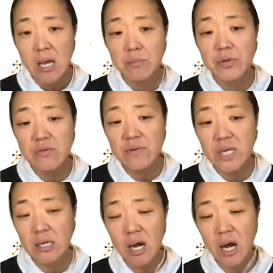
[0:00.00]
proven
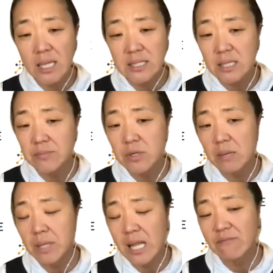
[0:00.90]
our concept or our
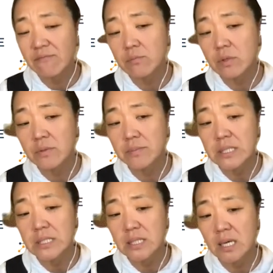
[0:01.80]
platform of the
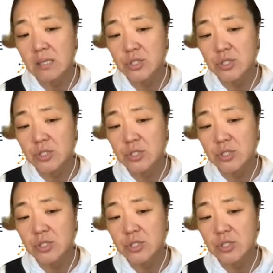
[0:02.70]
B-cell,